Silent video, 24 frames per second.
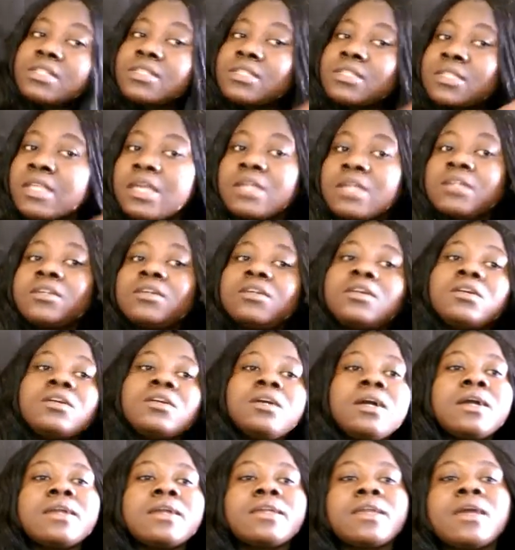
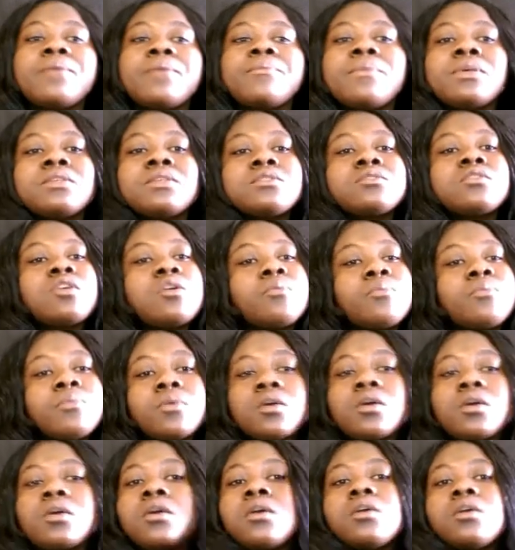tangle and get messed up
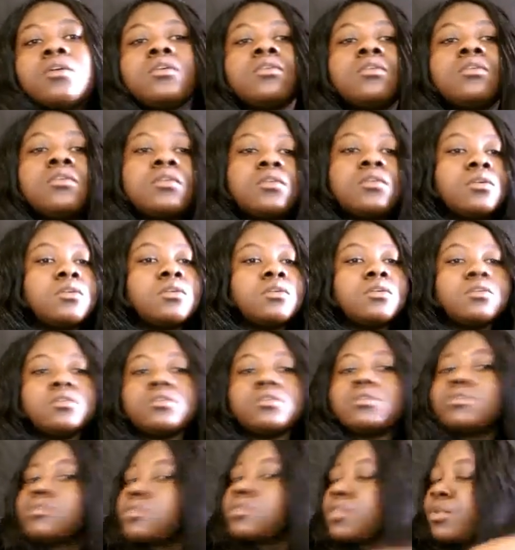
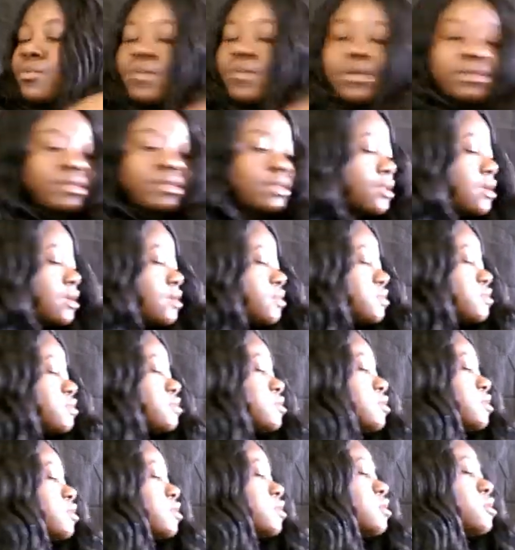throughout the
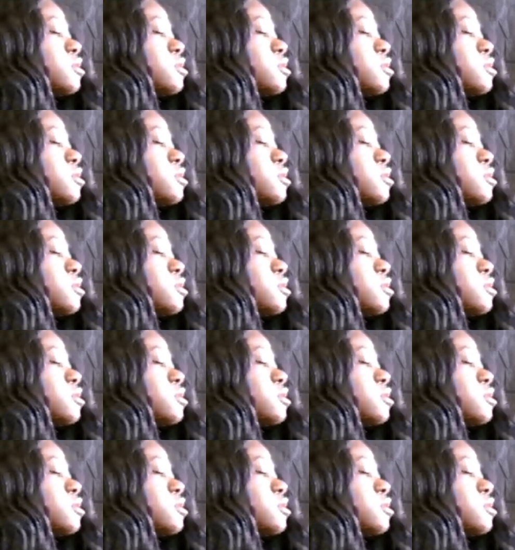night.